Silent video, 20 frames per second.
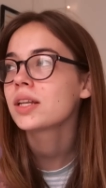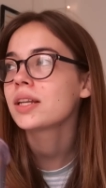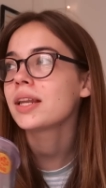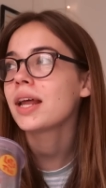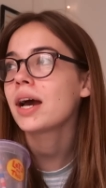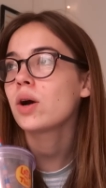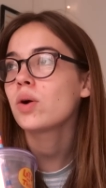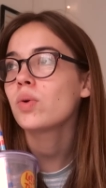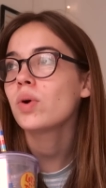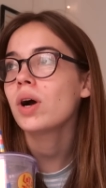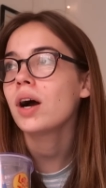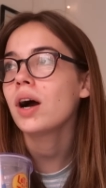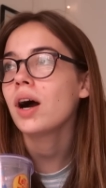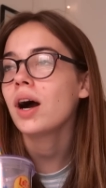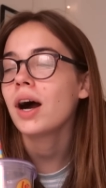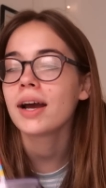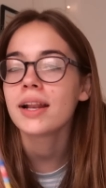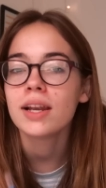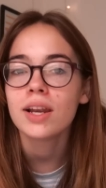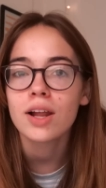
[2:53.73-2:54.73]
Now,
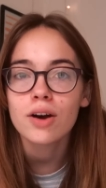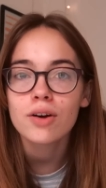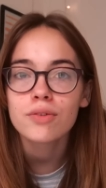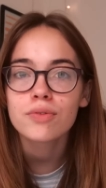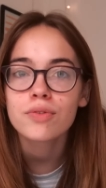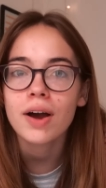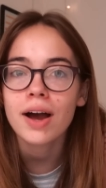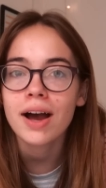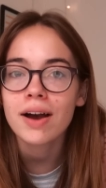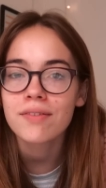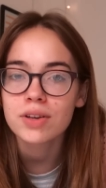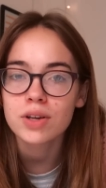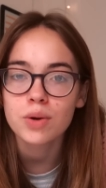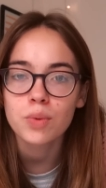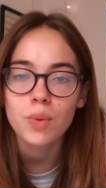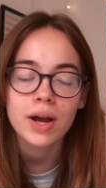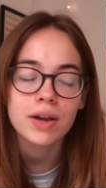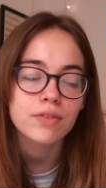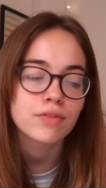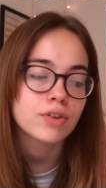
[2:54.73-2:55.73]
I love having
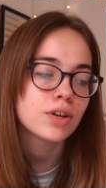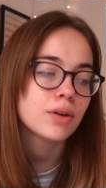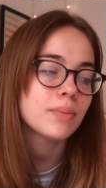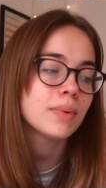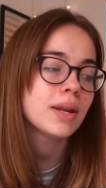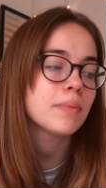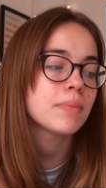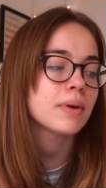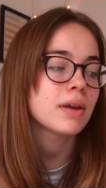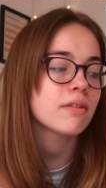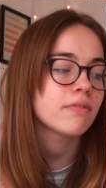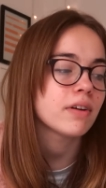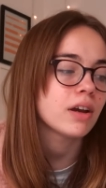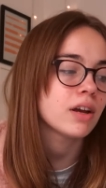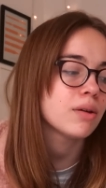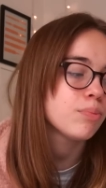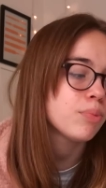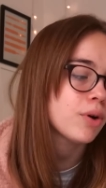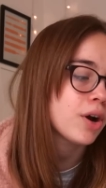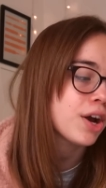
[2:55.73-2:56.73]
a white room and it being
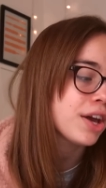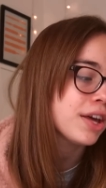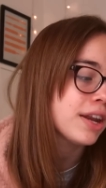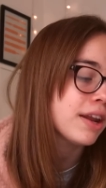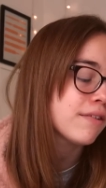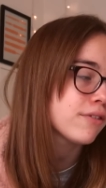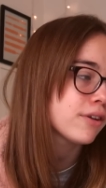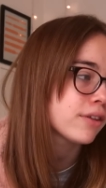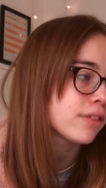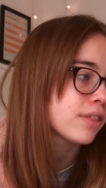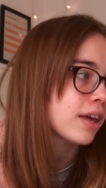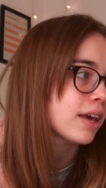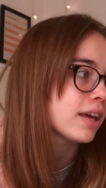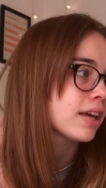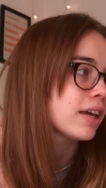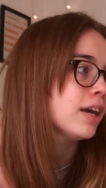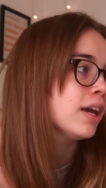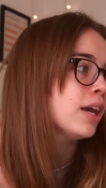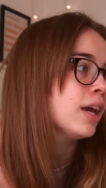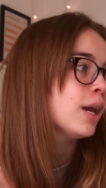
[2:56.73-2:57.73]
very bright and
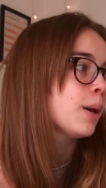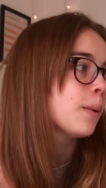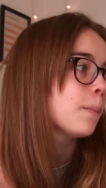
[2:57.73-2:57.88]
everything,